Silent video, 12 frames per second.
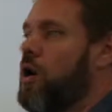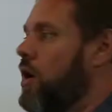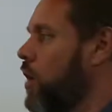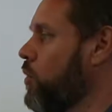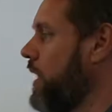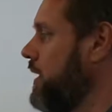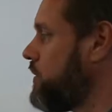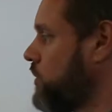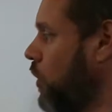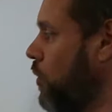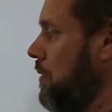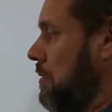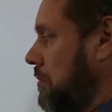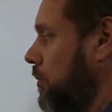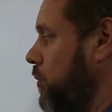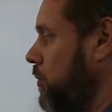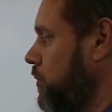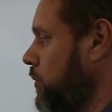Okay, so
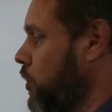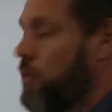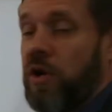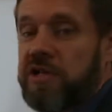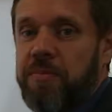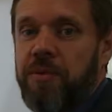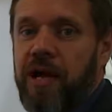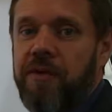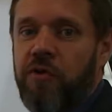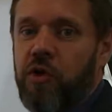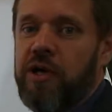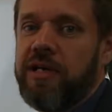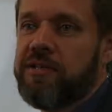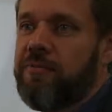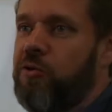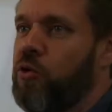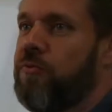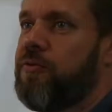UniversalPlantViewer is a
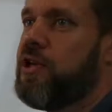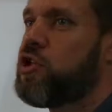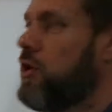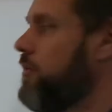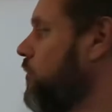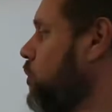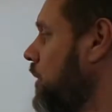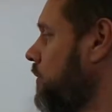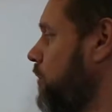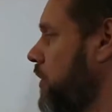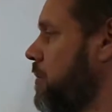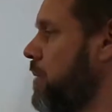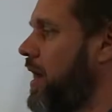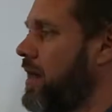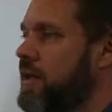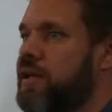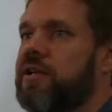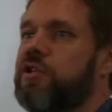full-featured viewer for the
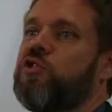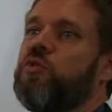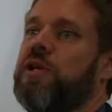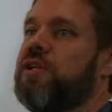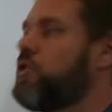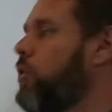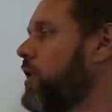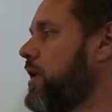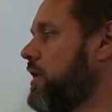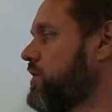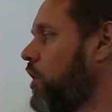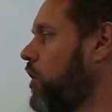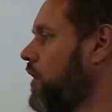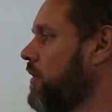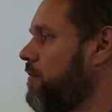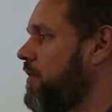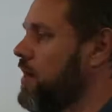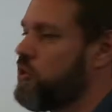plant industry, so it has all the
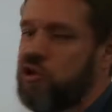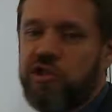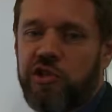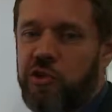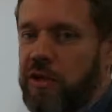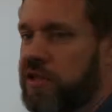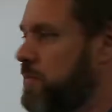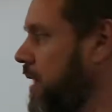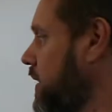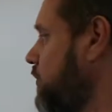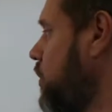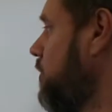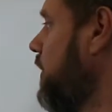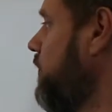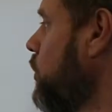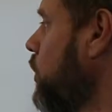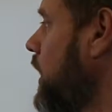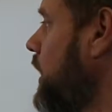functions you expect from a
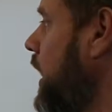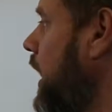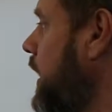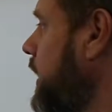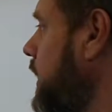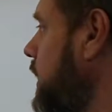viewer, like